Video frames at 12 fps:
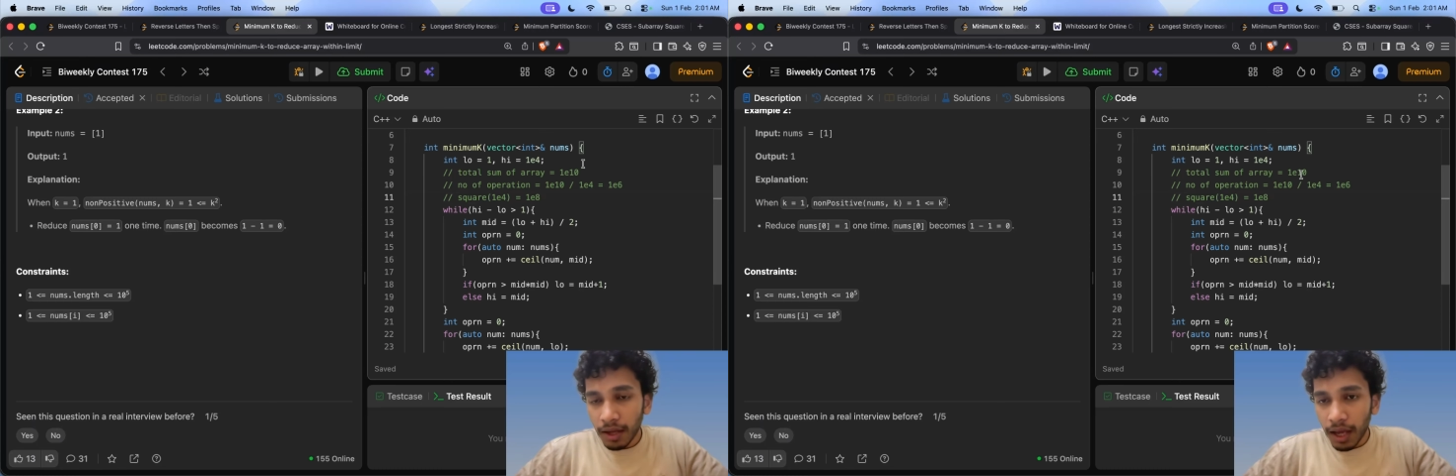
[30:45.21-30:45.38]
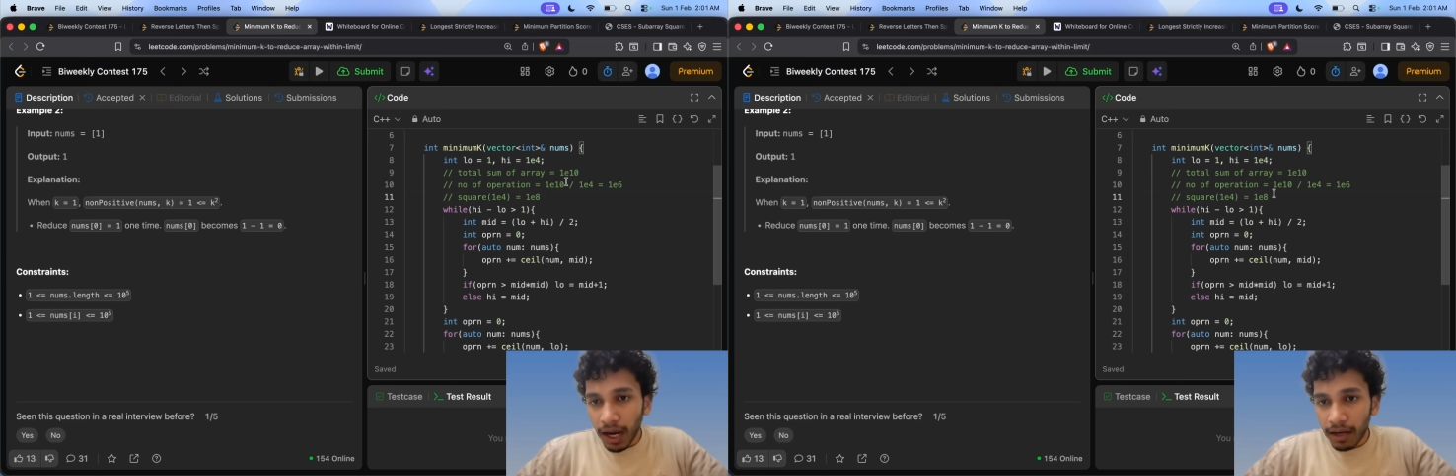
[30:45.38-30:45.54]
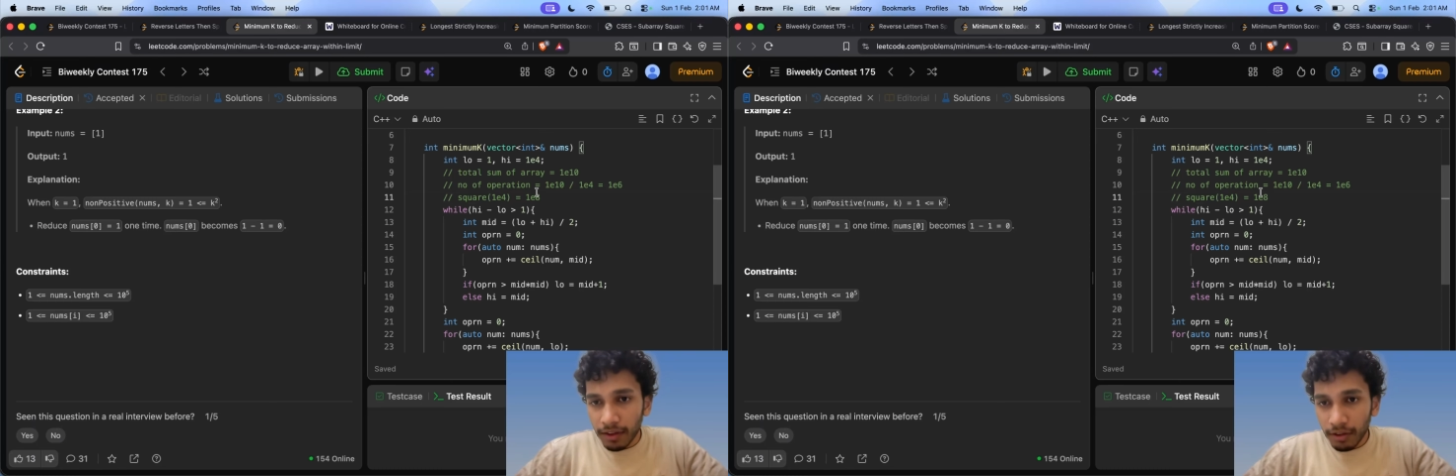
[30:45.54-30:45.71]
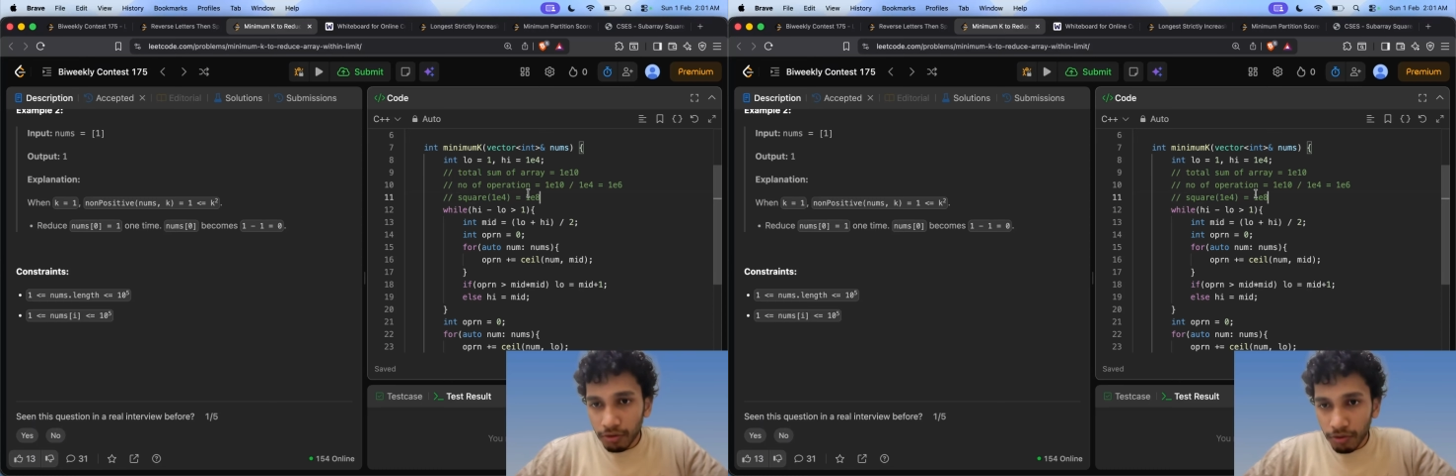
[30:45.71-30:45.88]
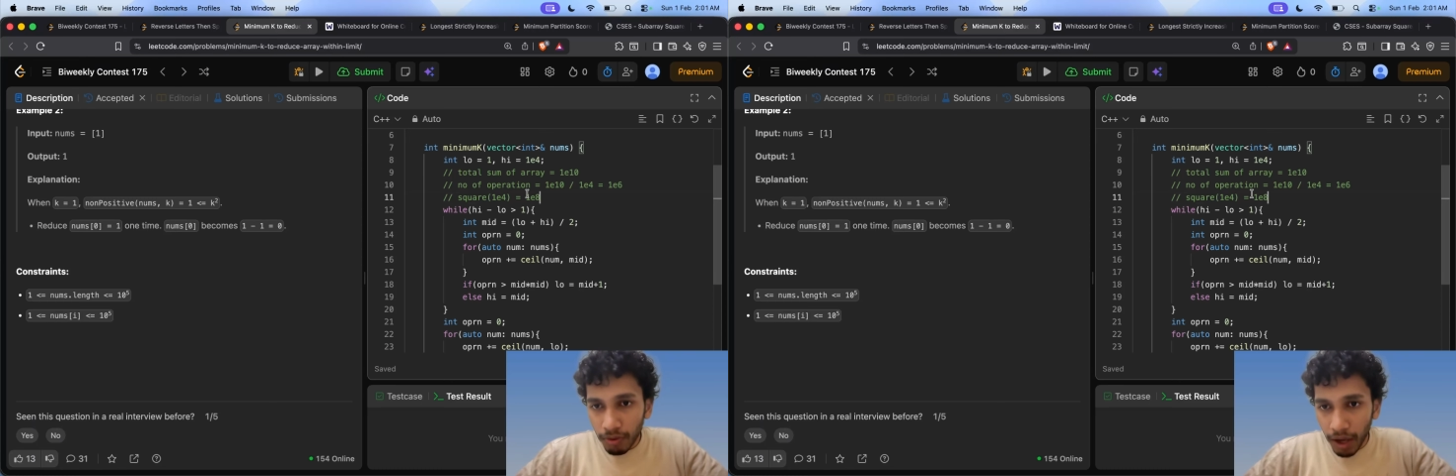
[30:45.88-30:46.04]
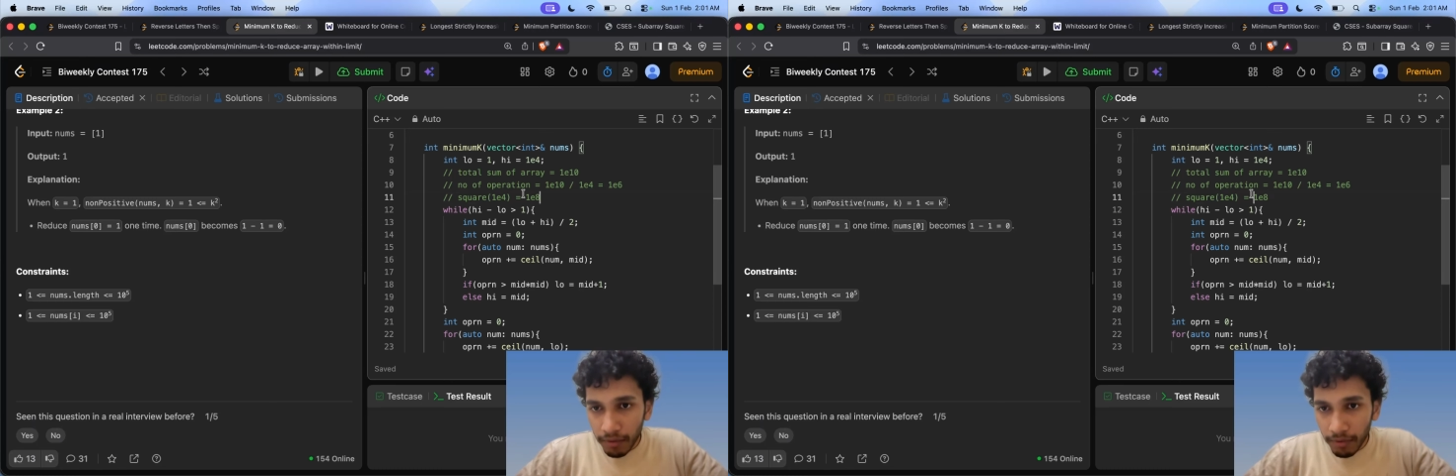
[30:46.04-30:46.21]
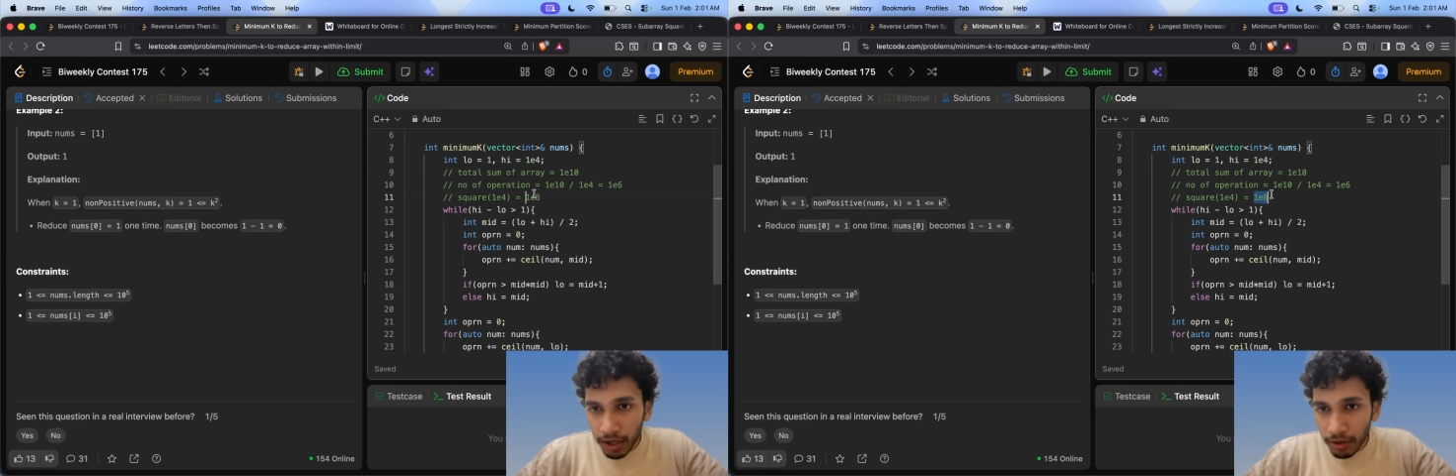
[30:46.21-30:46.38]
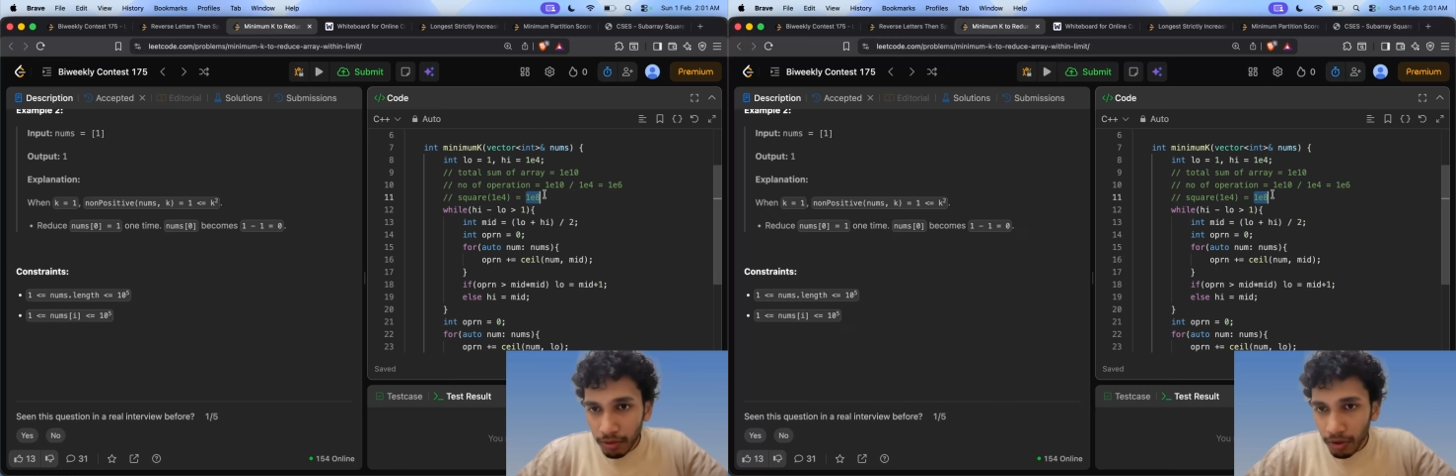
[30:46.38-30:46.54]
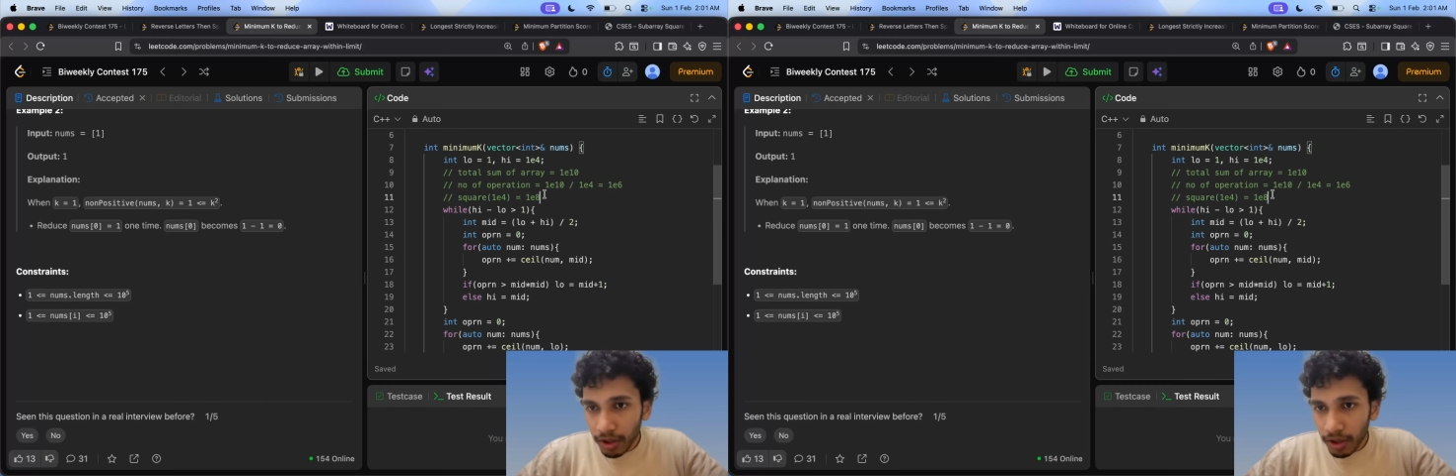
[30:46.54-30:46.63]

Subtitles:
and this square value